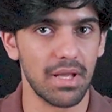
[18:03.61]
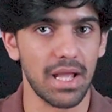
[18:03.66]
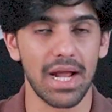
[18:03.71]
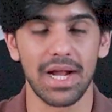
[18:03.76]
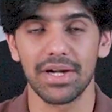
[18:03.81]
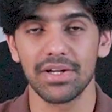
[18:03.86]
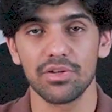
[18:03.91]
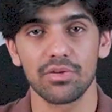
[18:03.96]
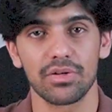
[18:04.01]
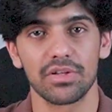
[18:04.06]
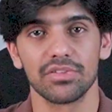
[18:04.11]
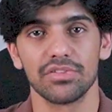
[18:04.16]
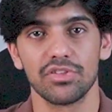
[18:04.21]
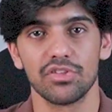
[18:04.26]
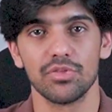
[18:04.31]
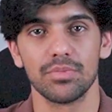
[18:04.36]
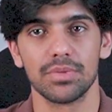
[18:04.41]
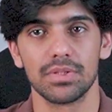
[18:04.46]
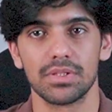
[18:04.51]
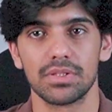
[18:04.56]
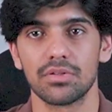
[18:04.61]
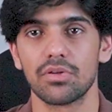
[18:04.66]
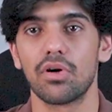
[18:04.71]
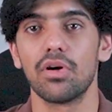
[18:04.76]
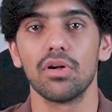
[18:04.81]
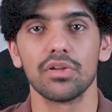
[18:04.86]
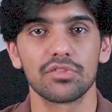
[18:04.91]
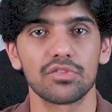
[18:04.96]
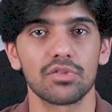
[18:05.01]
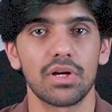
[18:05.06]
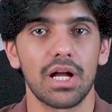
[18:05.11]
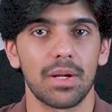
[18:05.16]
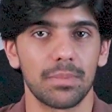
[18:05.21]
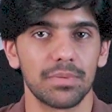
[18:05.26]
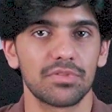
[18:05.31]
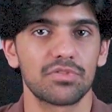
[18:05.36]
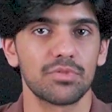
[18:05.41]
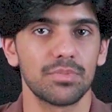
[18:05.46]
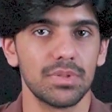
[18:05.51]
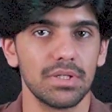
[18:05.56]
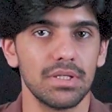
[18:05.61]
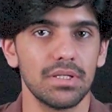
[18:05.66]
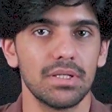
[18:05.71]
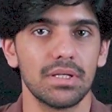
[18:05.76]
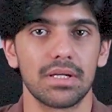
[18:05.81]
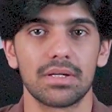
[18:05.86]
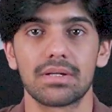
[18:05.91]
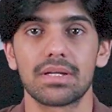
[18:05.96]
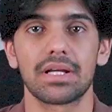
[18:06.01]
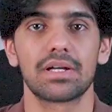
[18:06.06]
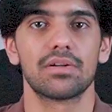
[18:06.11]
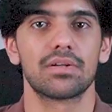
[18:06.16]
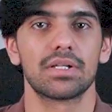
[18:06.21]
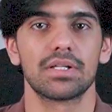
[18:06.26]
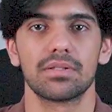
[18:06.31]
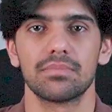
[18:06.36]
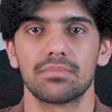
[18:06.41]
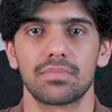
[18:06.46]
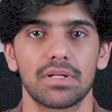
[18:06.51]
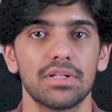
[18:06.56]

and your consumer also happens to be a regular